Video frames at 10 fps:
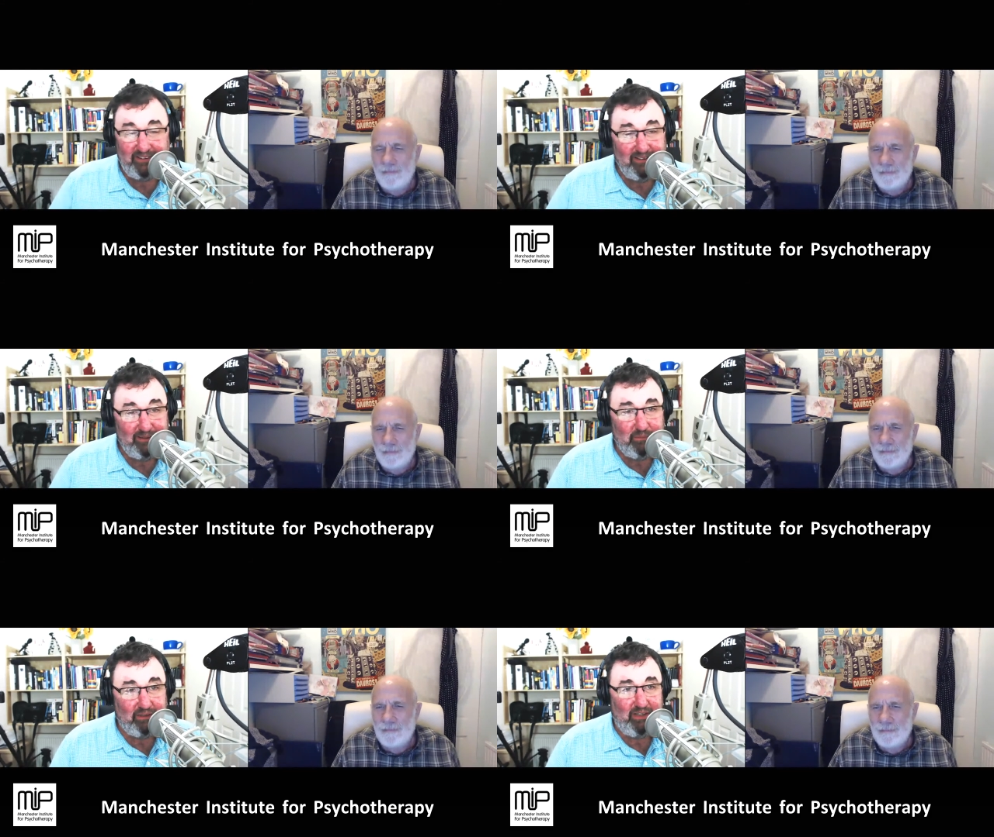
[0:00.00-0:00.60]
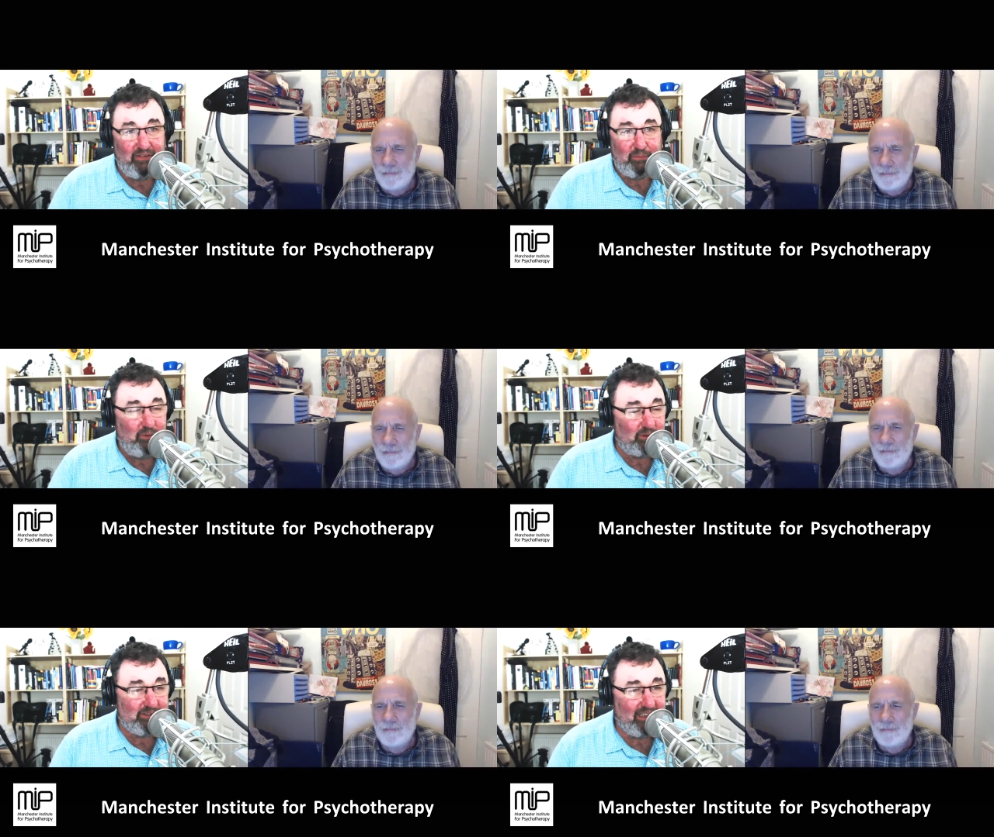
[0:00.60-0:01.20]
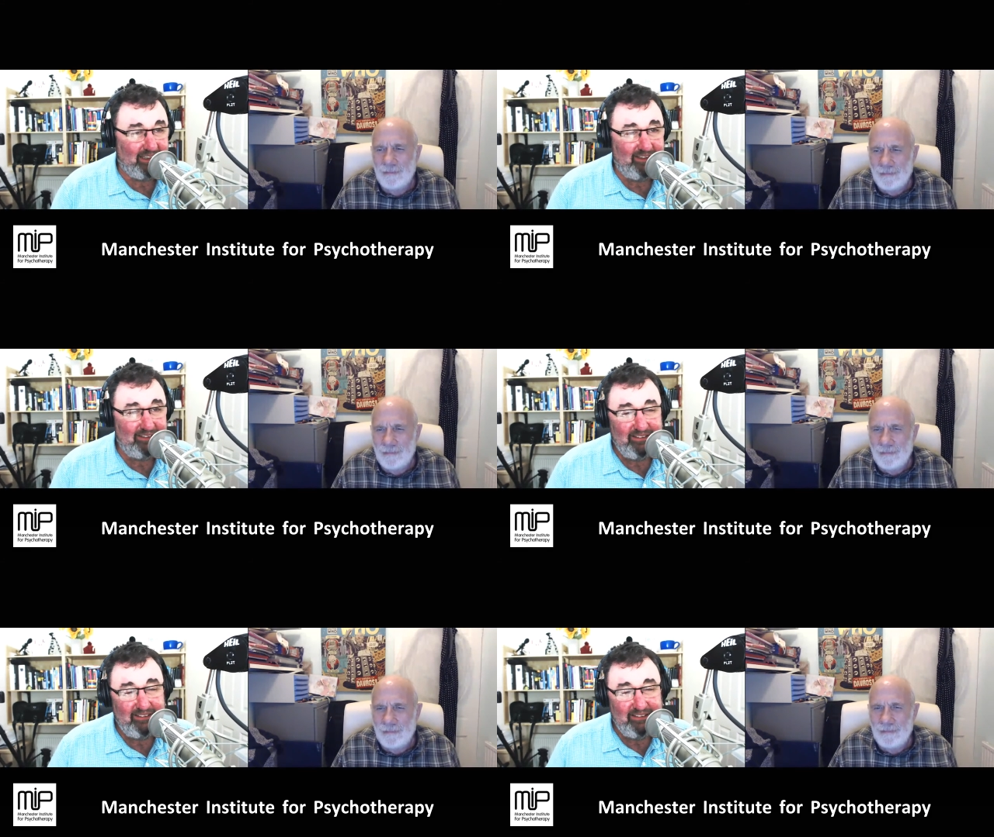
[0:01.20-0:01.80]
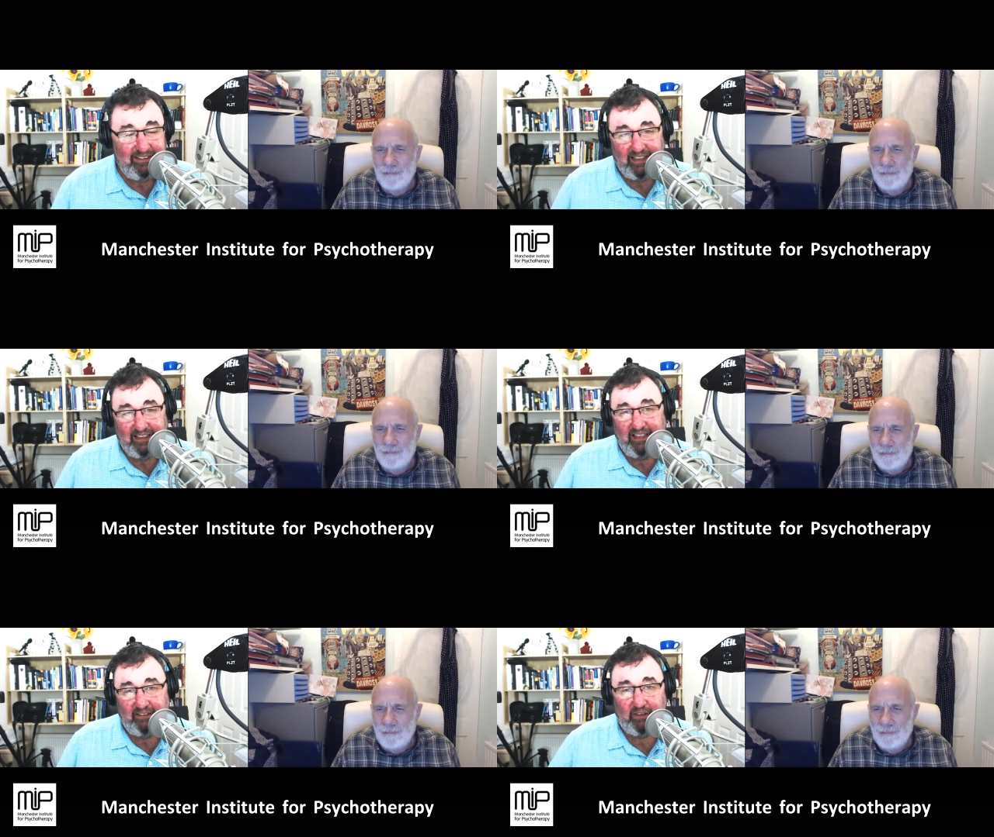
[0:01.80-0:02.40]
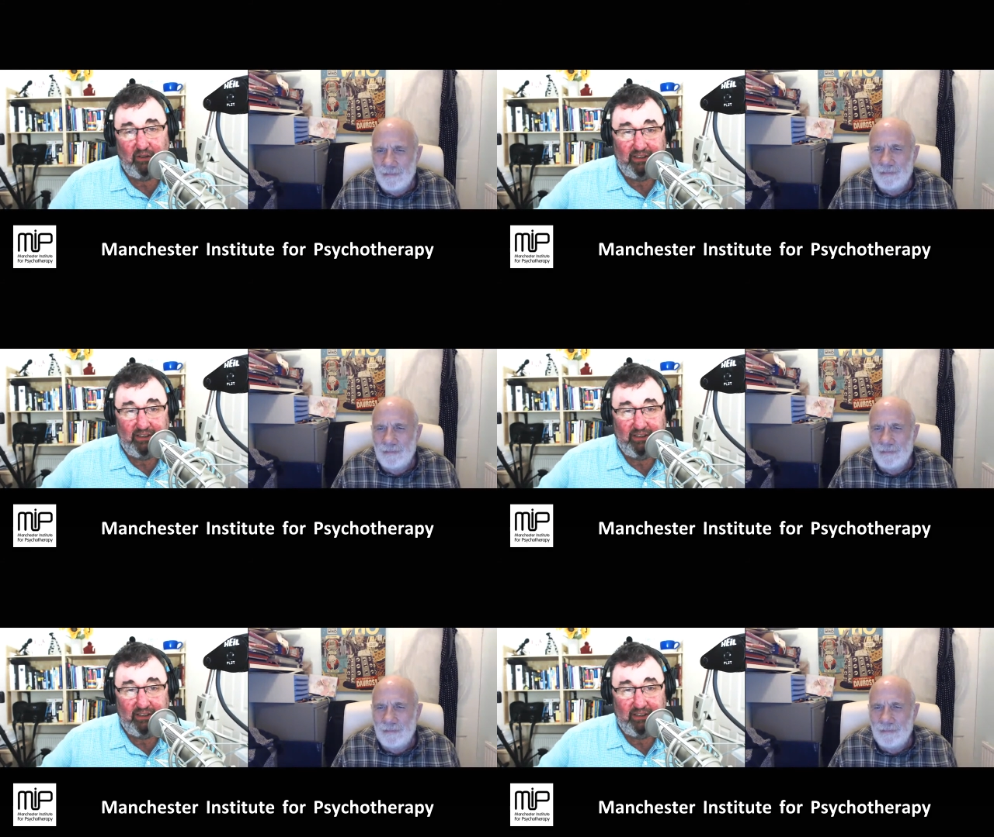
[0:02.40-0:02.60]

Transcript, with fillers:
Speaker 1: my favourite bookseller and have a look.